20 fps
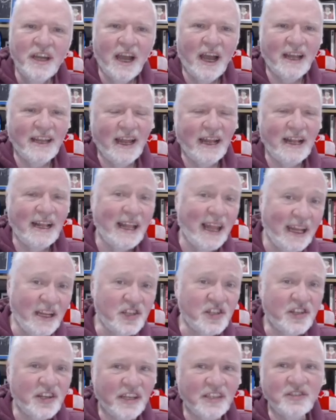And then
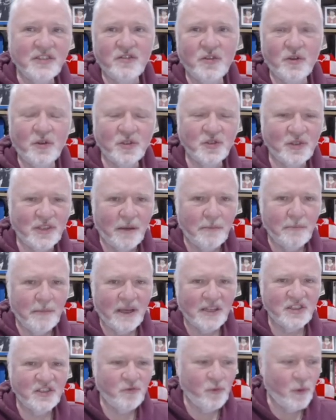clinched this, of course, with that
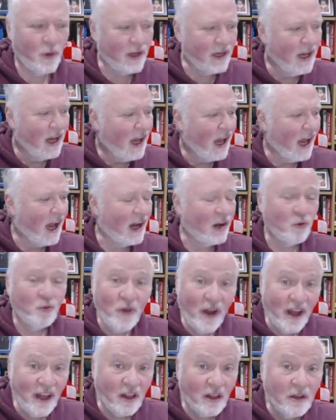massive win at
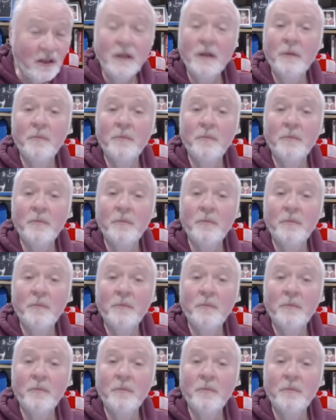Rhyl.